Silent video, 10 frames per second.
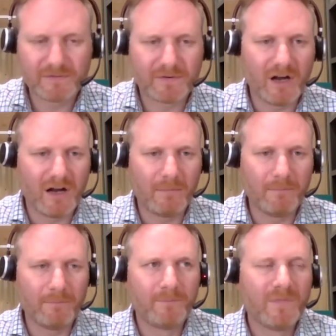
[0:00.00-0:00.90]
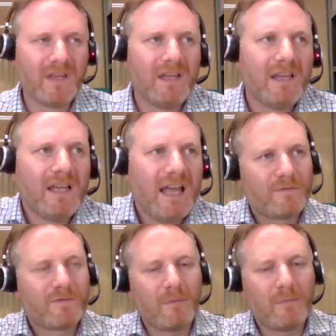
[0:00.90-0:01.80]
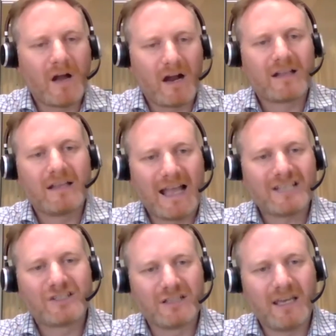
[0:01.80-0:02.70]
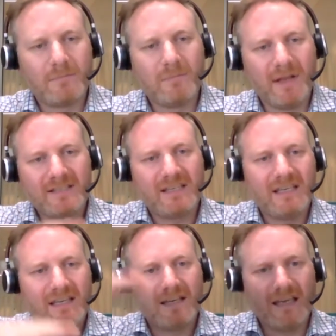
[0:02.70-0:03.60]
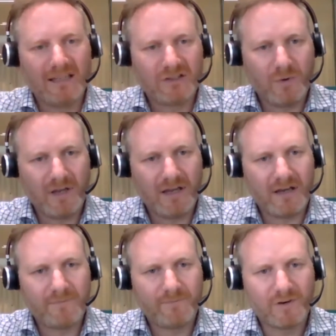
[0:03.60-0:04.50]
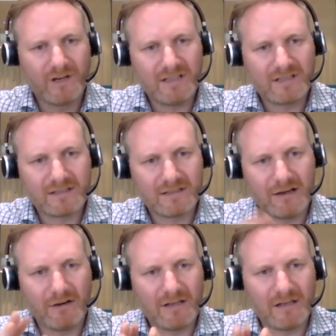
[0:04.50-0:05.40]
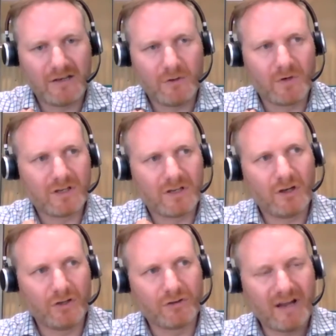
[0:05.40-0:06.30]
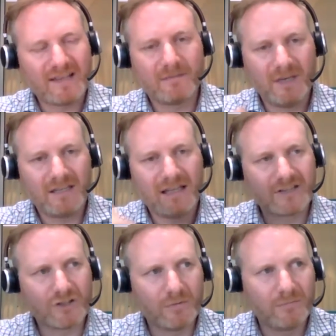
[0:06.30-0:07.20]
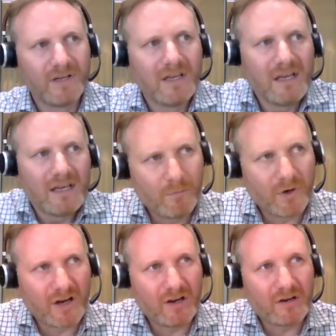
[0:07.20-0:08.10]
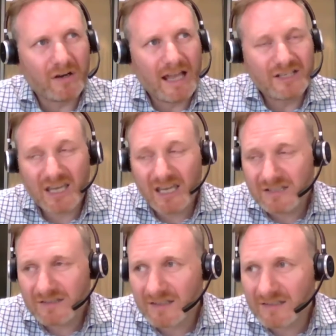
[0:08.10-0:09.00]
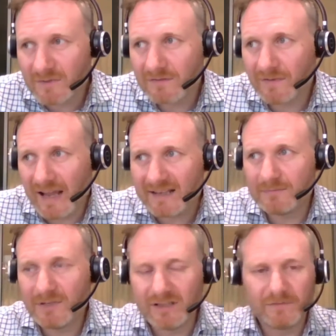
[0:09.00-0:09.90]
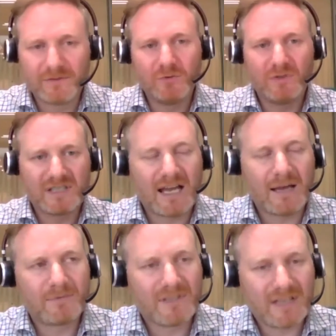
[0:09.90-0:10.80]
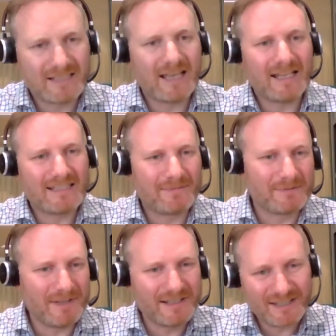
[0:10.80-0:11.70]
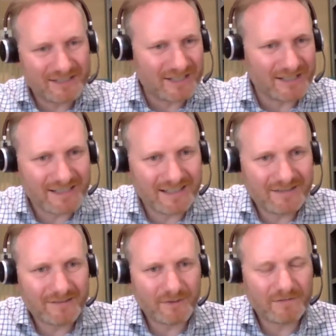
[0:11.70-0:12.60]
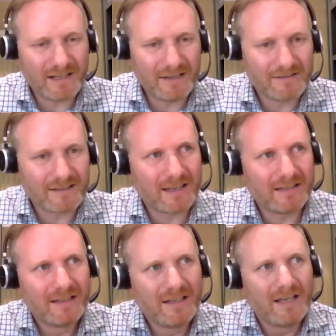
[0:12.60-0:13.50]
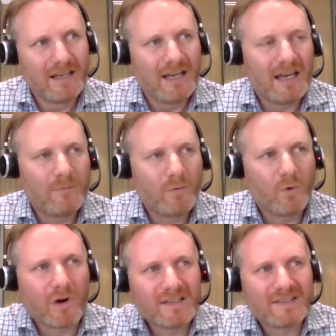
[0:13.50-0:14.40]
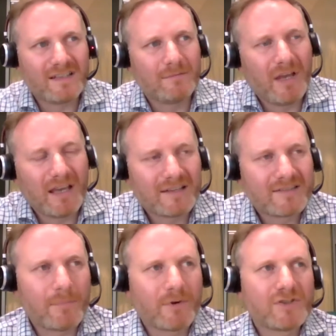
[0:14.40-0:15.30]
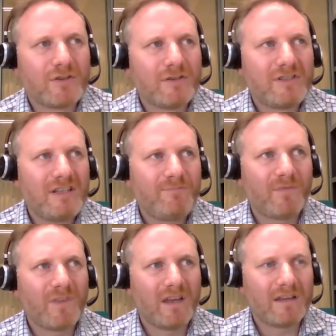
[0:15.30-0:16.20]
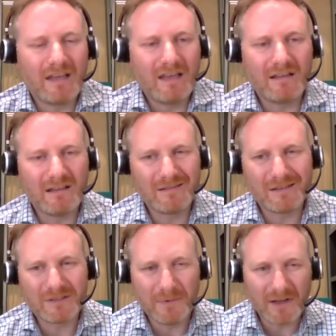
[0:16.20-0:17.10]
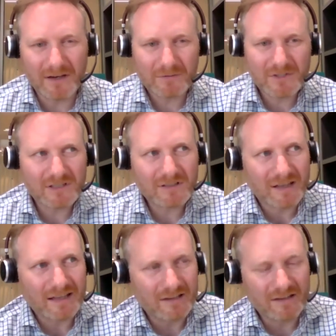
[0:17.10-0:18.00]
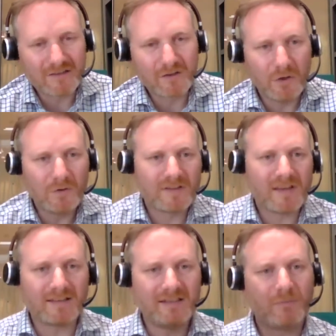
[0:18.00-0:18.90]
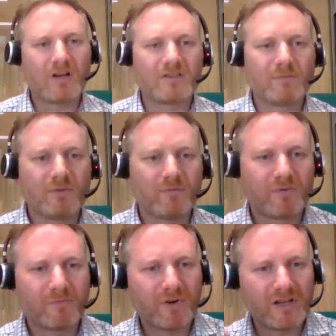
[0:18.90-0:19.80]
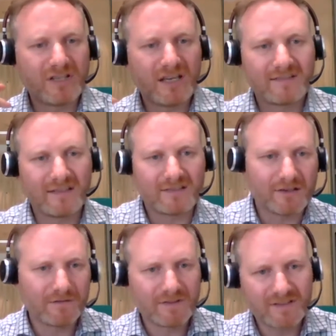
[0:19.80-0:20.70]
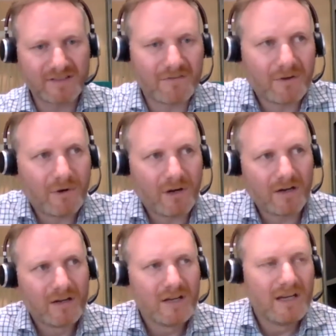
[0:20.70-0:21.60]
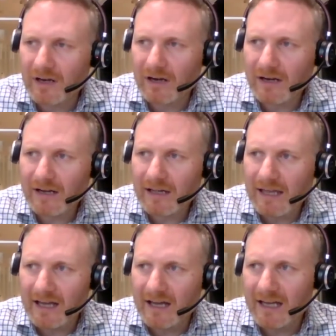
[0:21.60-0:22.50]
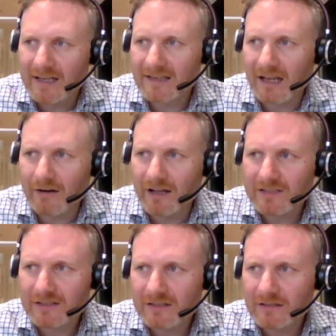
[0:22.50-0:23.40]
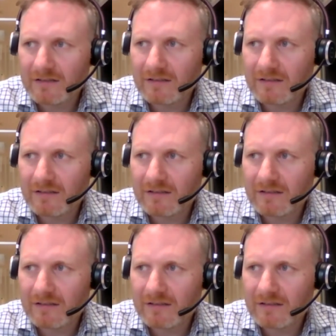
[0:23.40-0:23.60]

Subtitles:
from our national capability into AI, right? Now, I don't want to underestimate that jump, but our education system is flexible enough to adapt. Adaptability, agility, here's my values again. Where I see the biggest opportunity, to be honest with you, it's like there's cool, sexy projects and services everywhere. On our AI accelerator,